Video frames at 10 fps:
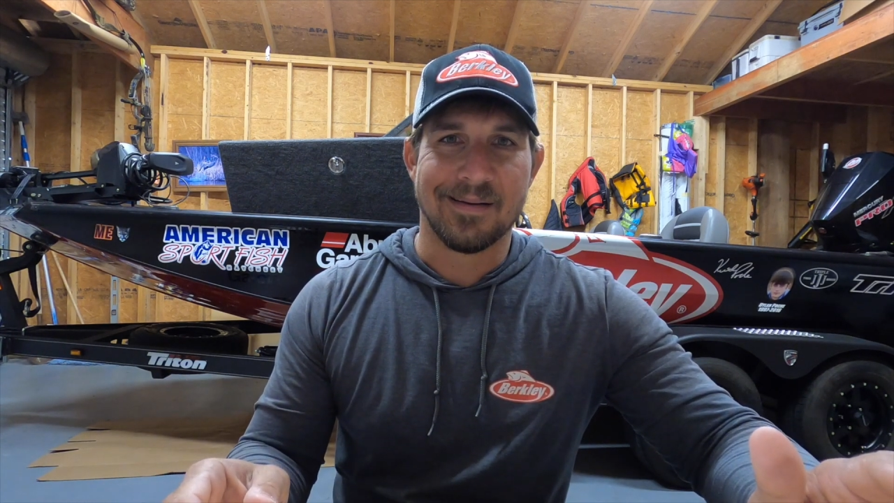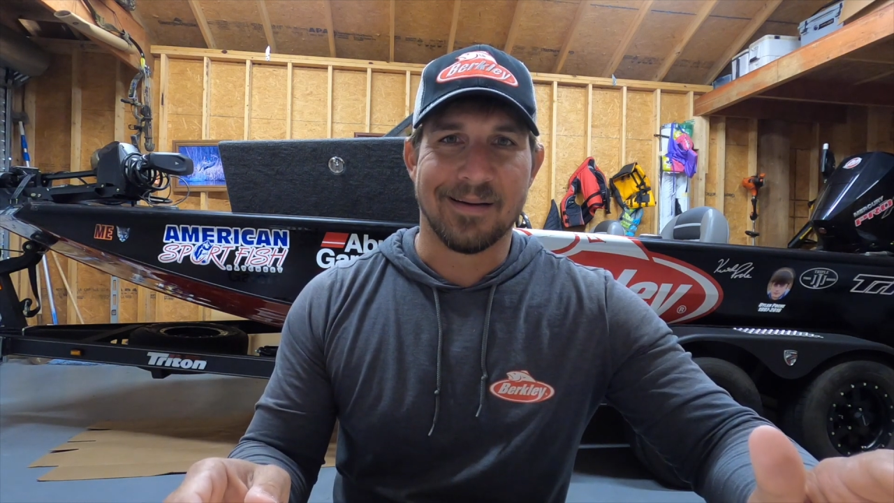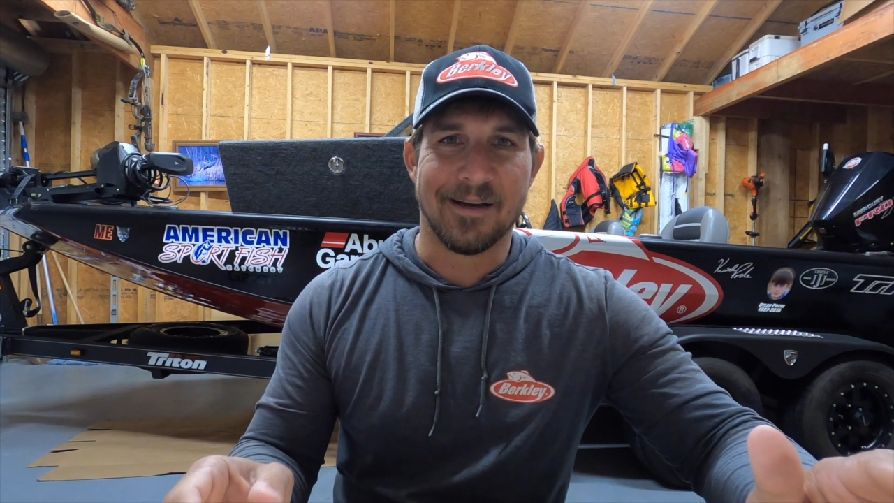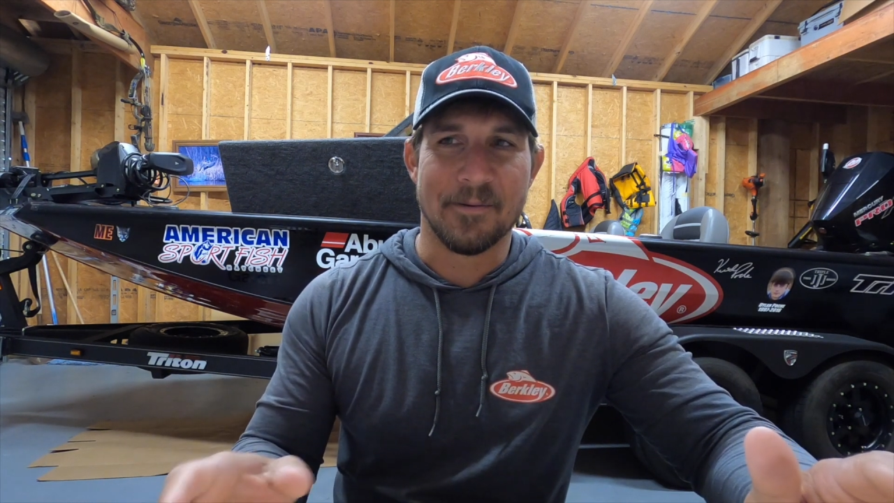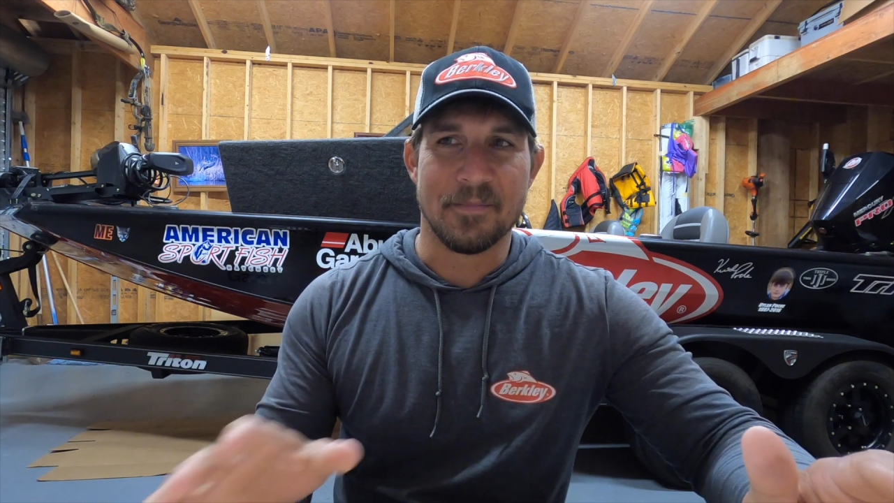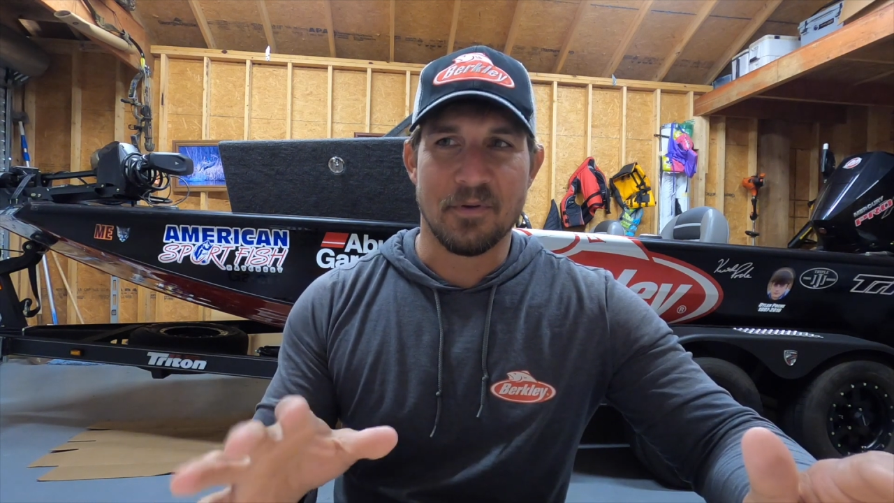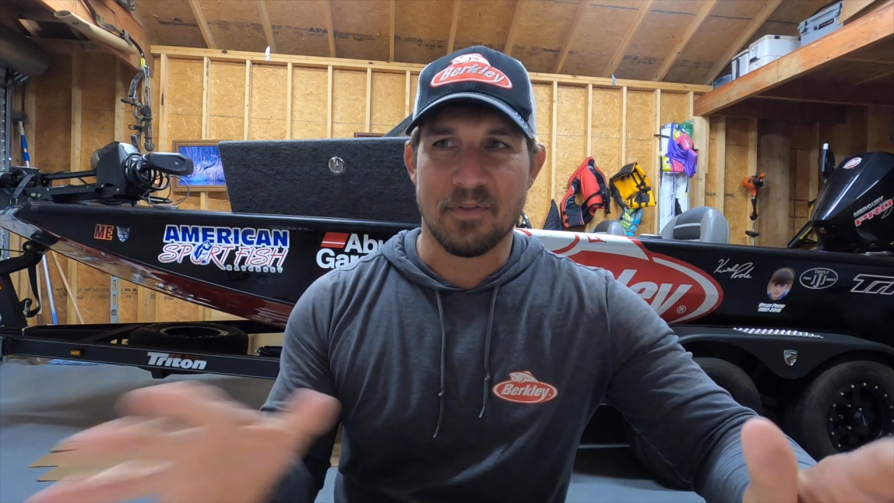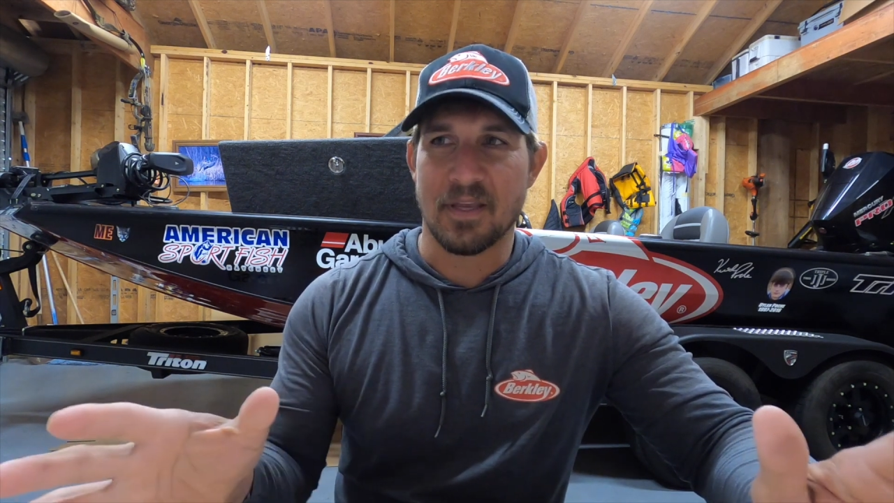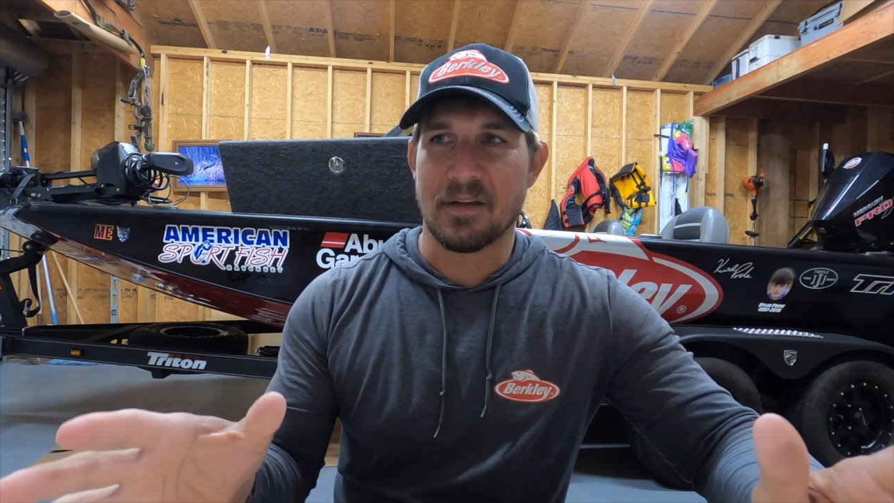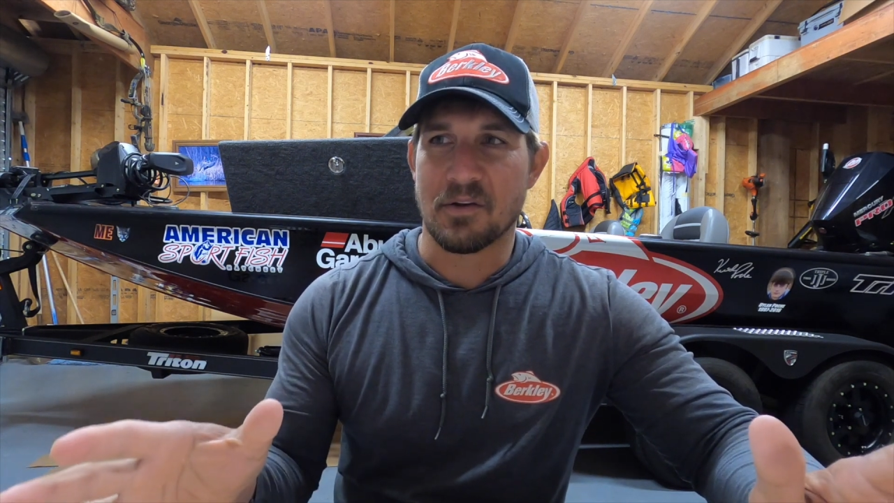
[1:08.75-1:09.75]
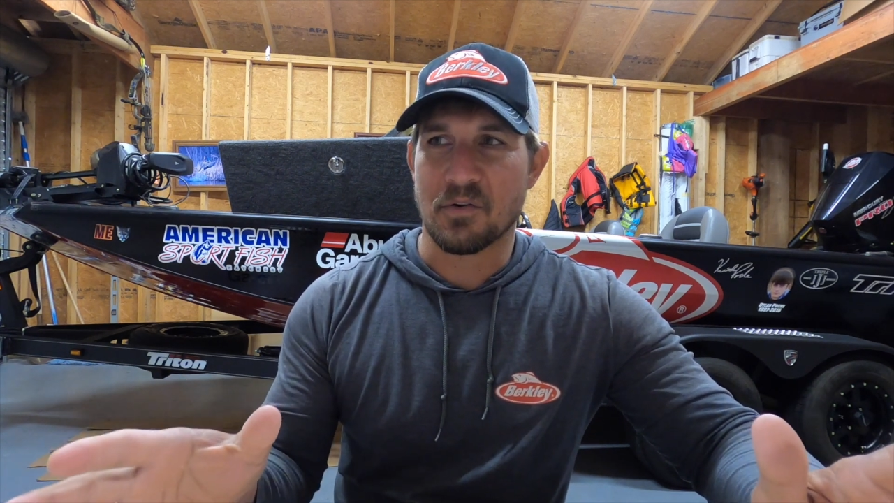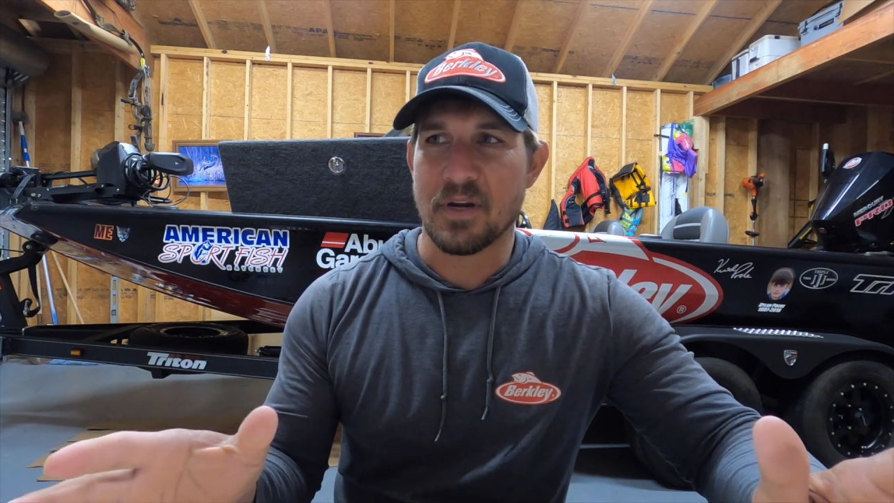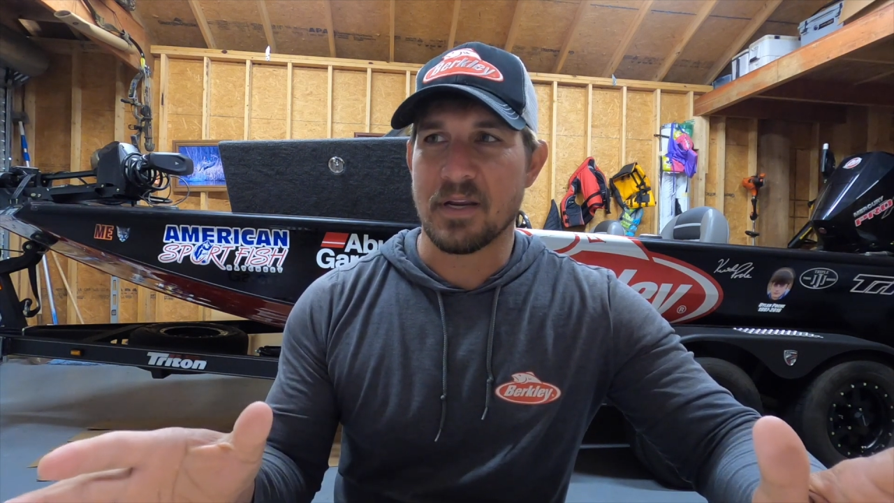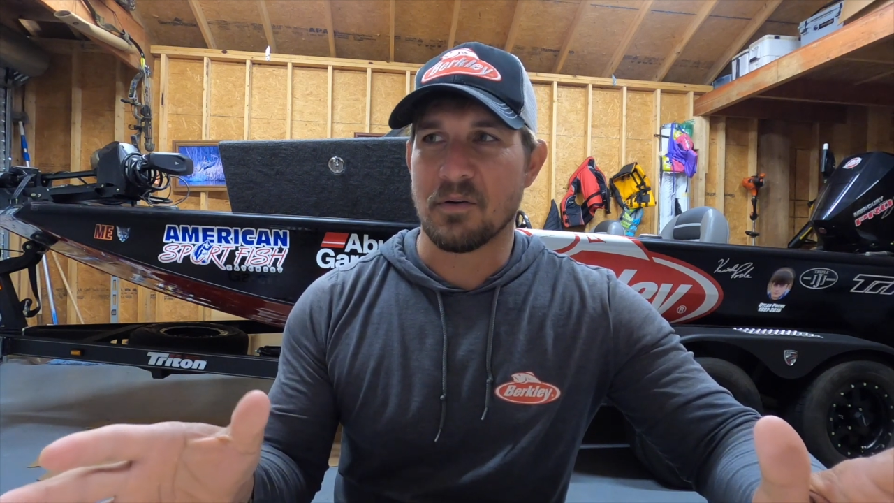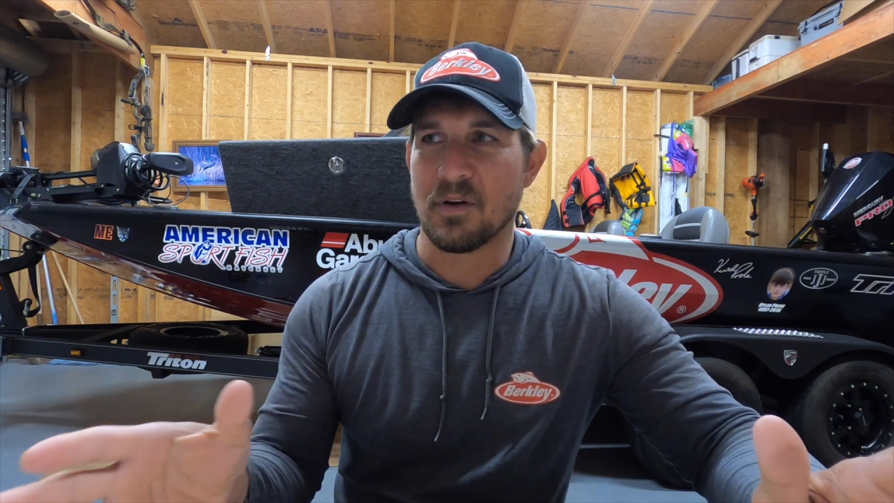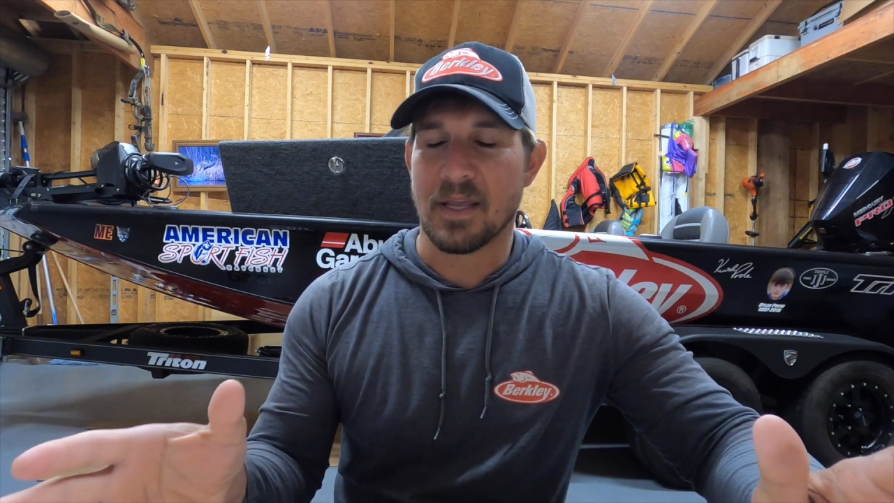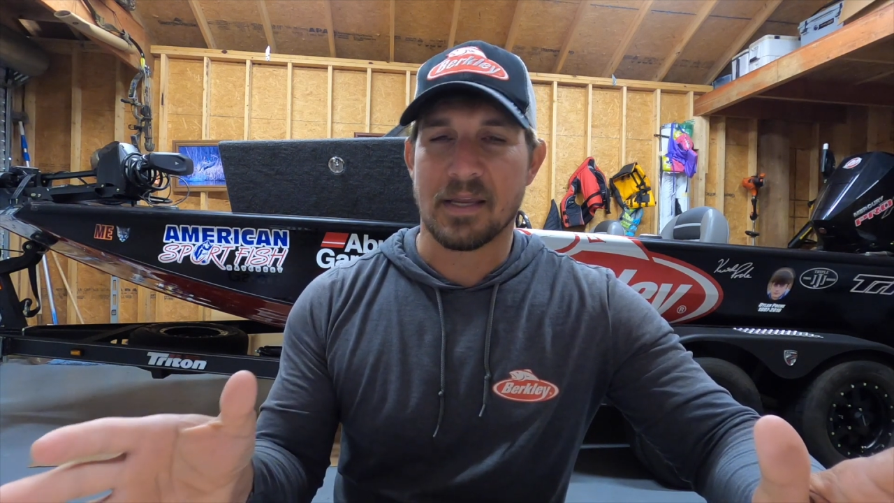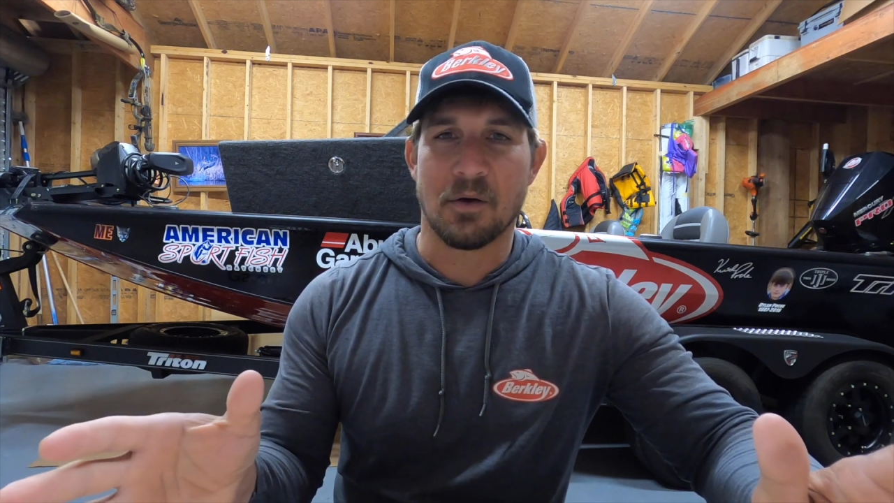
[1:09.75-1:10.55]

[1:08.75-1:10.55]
You think a creek on Lake